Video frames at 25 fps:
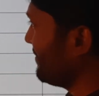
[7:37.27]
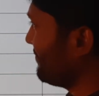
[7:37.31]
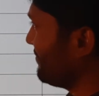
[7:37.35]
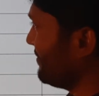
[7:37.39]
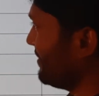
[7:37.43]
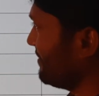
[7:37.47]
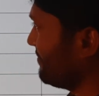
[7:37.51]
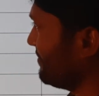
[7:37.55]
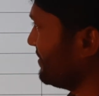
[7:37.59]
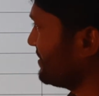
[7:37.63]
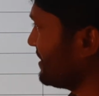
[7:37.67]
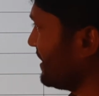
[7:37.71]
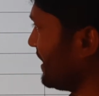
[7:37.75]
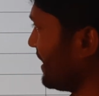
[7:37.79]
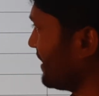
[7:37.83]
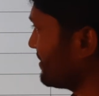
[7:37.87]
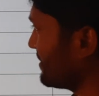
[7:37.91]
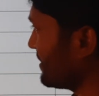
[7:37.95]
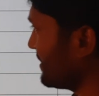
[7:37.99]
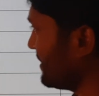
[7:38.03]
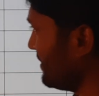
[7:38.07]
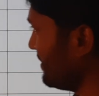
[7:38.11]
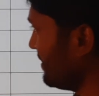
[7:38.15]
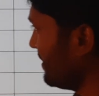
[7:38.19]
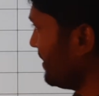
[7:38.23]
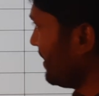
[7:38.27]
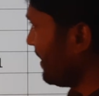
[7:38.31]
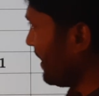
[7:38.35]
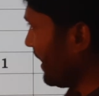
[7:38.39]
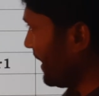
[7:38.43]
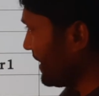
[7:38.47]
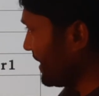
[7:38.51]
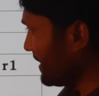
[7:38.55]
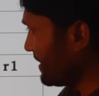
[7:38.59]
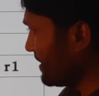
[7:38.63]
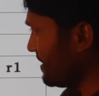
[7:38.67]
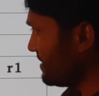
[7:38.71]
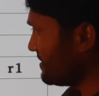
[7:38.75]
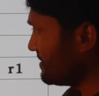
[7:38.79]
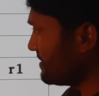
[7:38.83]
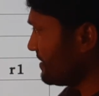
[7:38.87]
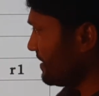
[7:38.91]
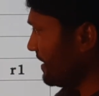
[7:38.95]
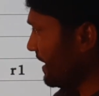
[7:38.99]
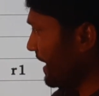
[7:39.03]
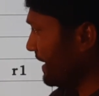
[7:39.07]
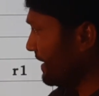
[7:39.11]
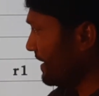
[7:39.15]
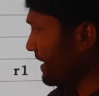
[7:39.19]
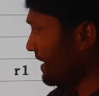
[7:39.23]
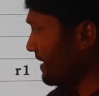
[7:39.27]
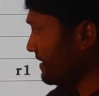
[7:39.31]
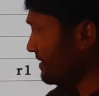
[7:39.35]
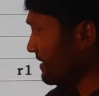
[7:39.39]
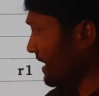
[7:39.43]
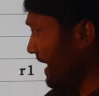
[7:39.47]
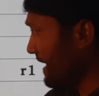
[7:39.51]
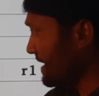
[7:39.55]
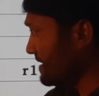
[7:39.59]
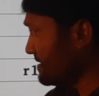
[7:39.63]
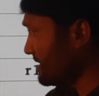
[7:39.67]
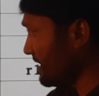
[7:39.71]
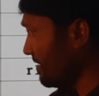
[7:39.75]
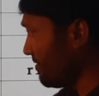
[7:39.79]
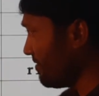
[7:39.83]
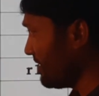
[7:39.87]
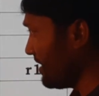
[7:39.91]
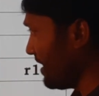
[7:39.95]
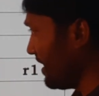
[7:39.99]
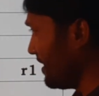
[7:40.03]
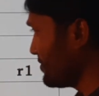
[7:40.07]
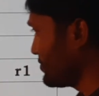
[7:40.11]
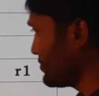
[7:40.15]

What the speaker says: be filled with R3, and it is ended in the I7